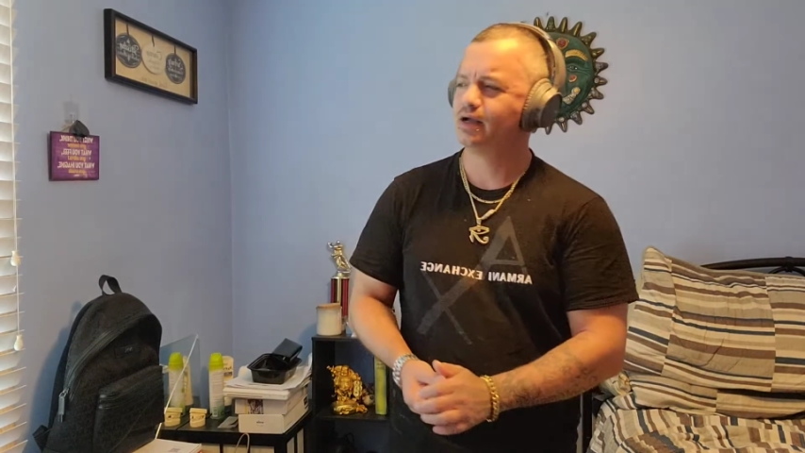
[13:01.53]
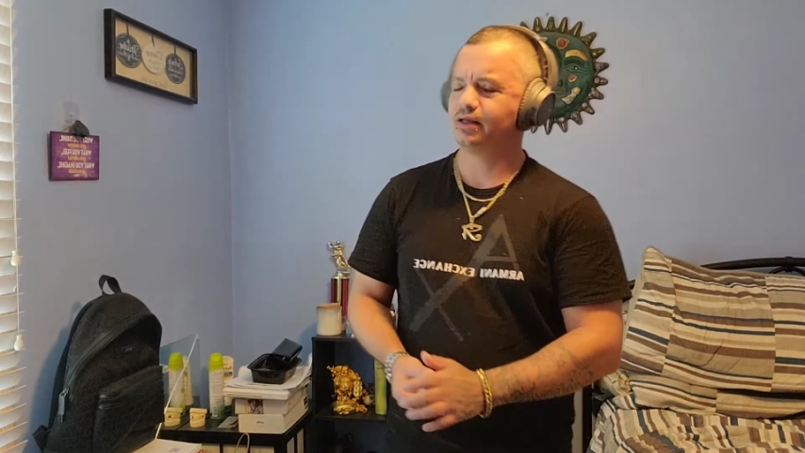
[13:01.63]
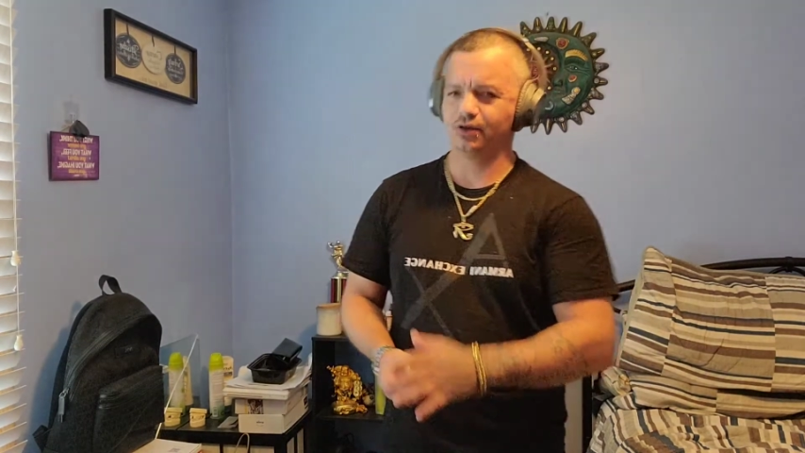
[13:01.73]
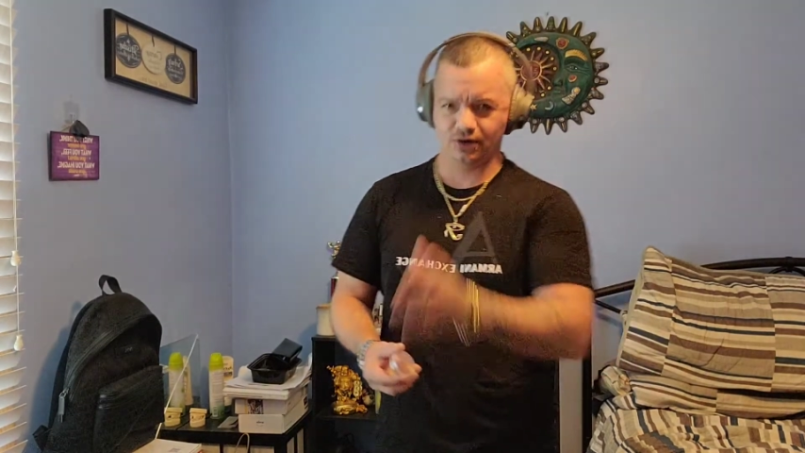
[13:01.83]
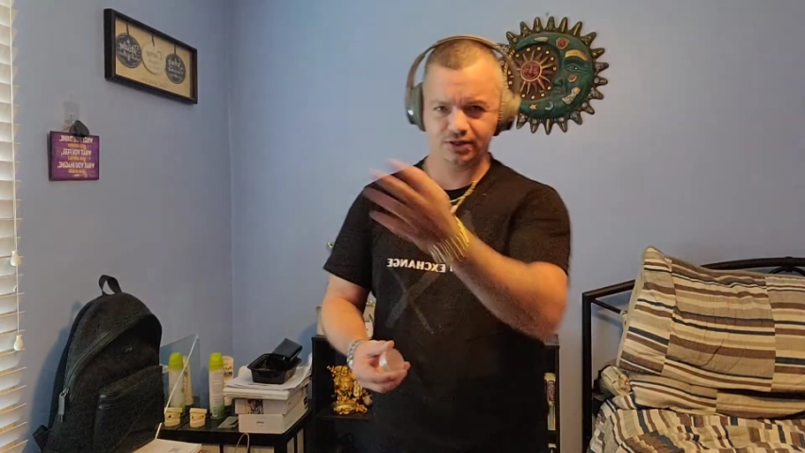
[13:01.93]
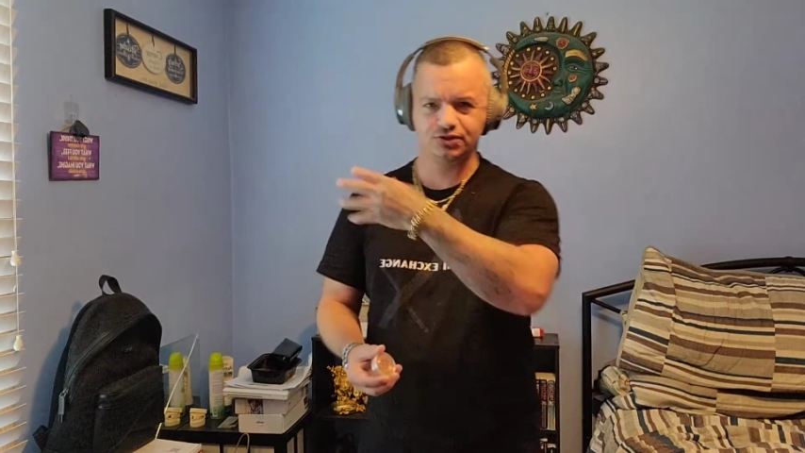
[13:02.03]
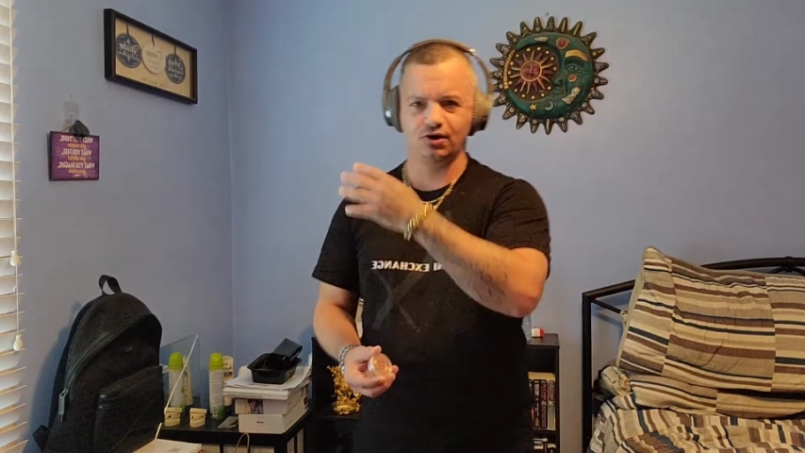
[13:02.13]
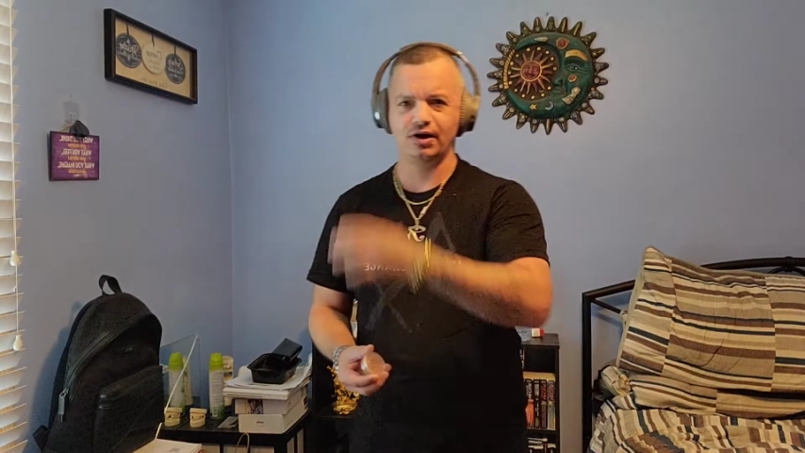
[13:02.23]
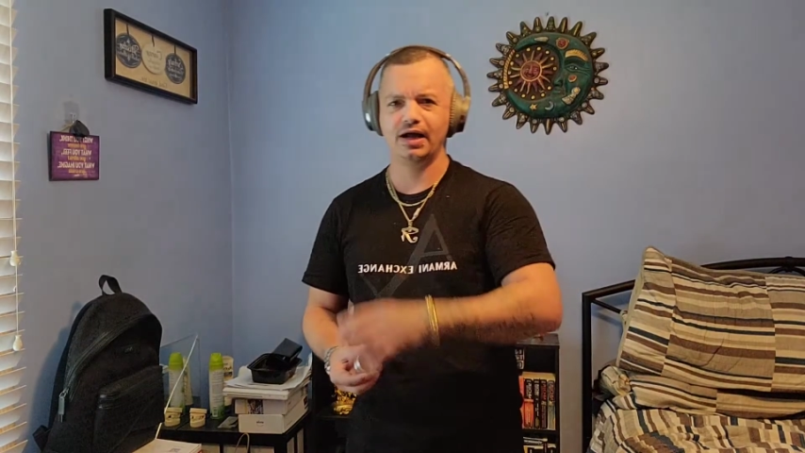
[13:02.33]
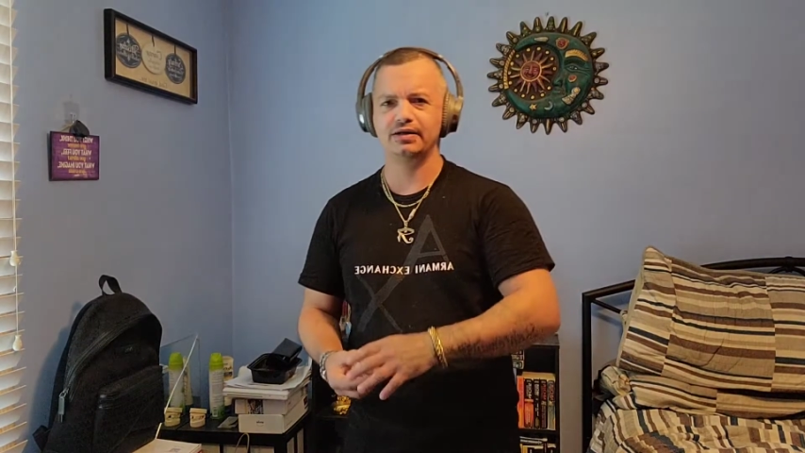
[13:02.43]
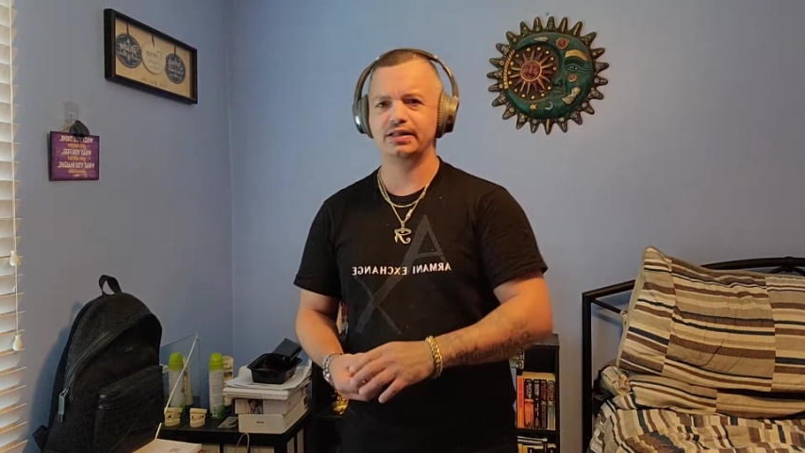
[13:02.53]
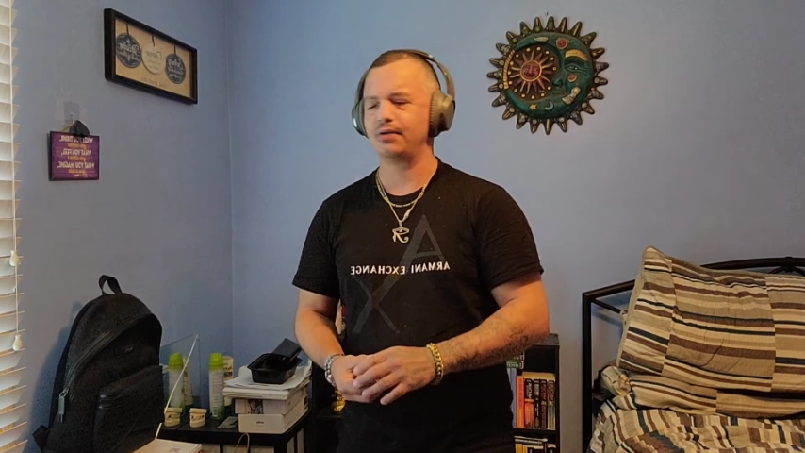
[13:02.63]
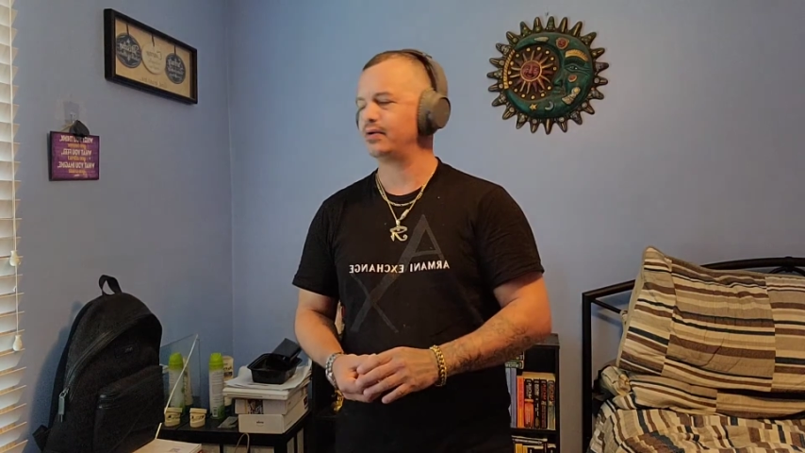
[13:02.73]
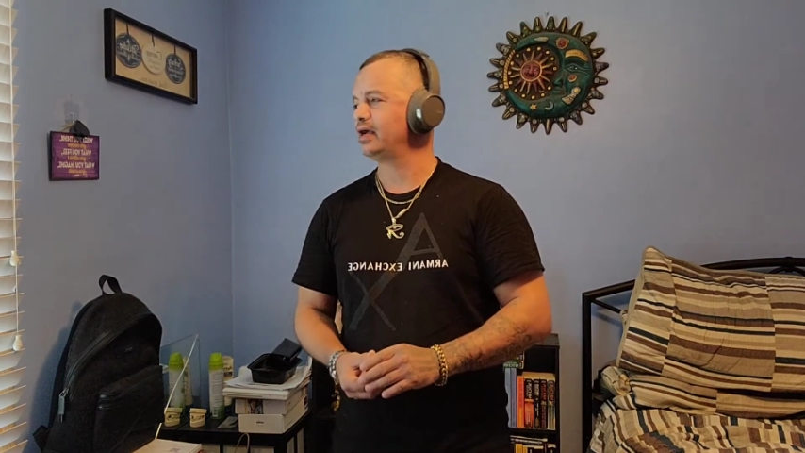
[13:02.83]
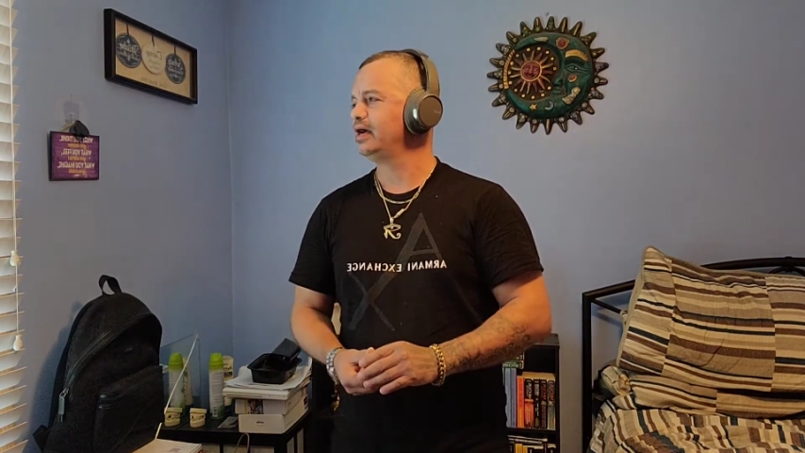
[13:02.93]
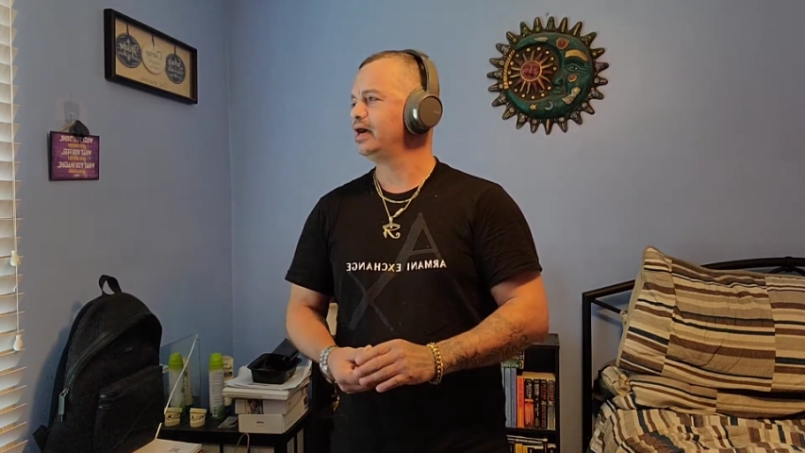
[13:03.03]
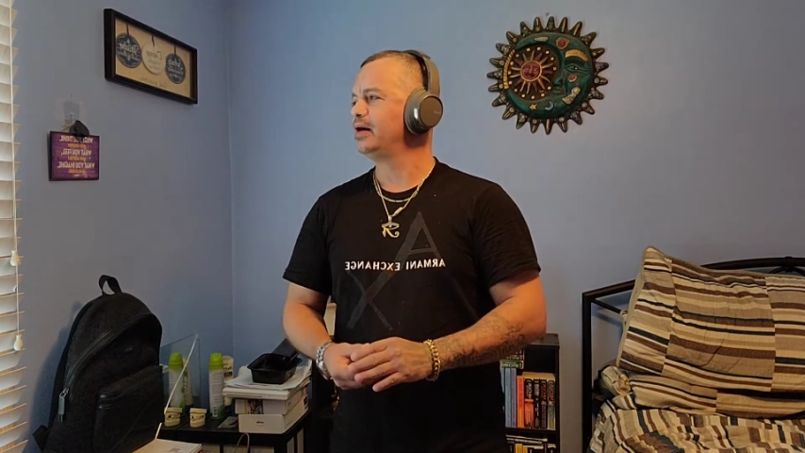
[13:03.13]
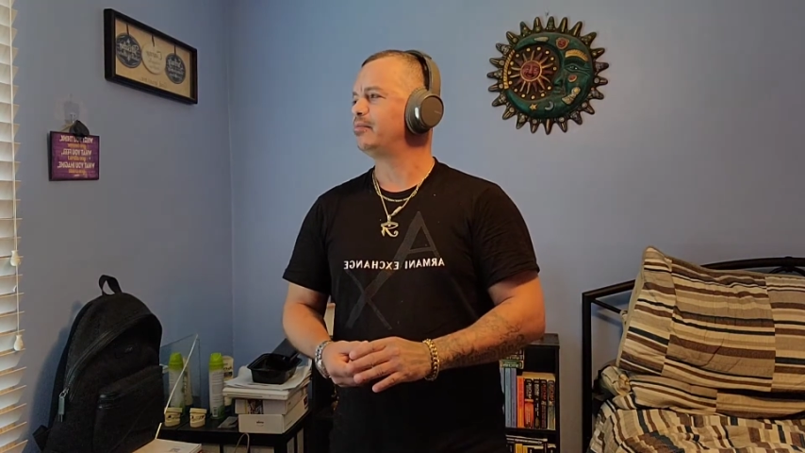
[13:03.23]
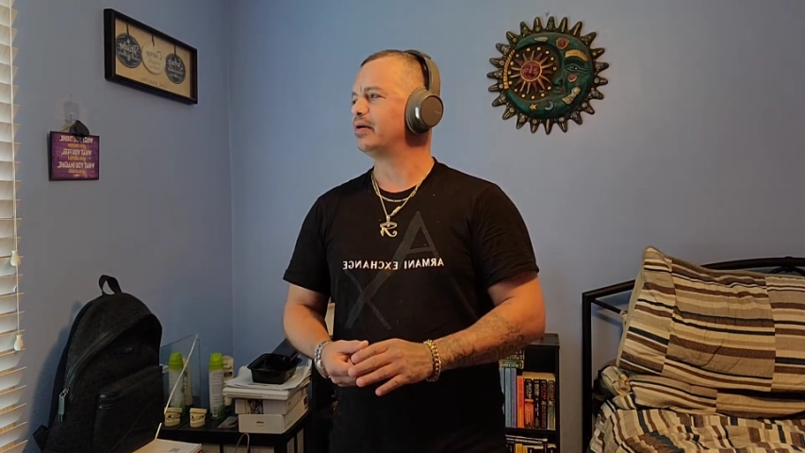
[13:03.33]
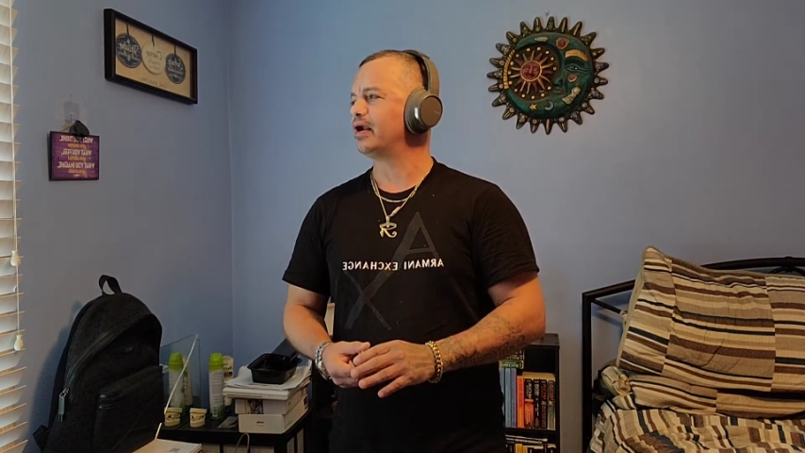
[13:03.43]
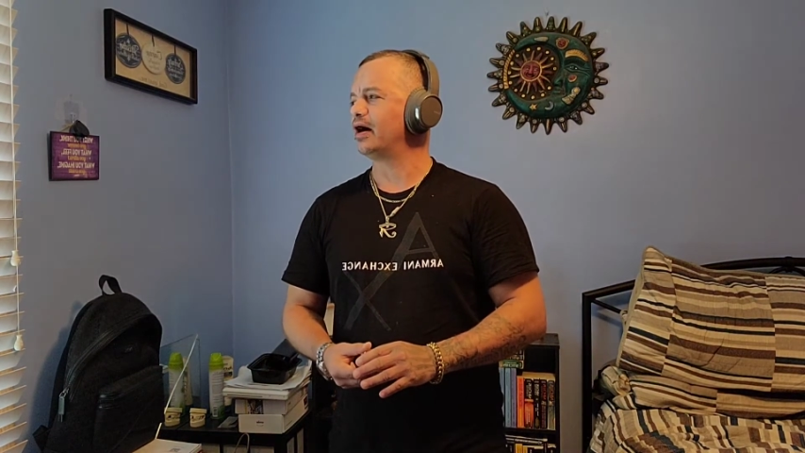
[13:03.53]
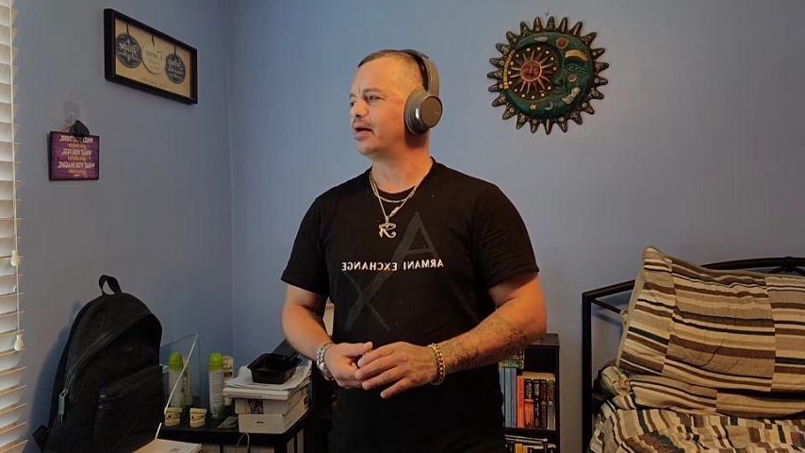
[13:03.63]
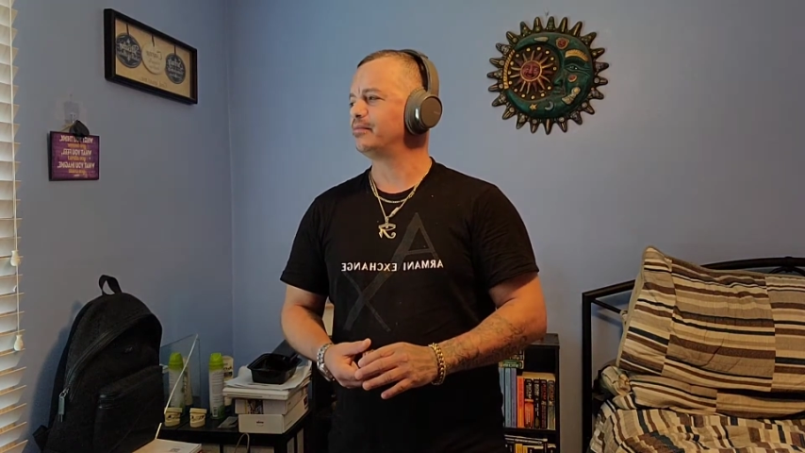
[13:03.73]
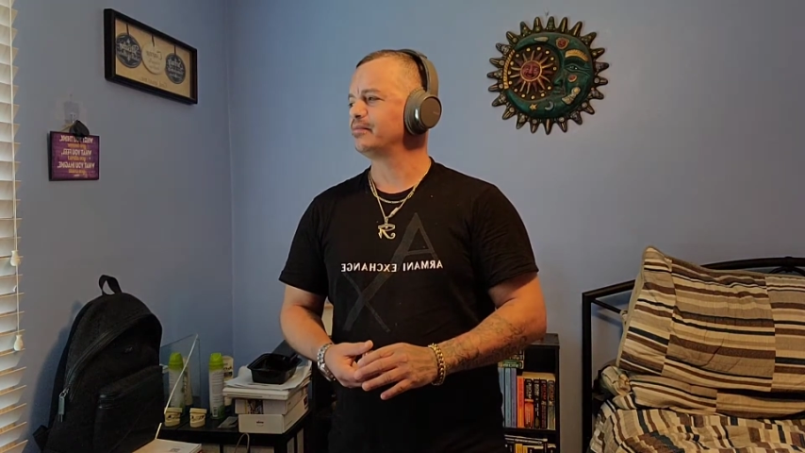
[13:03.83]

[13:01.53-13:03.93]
You know, they started out that way, but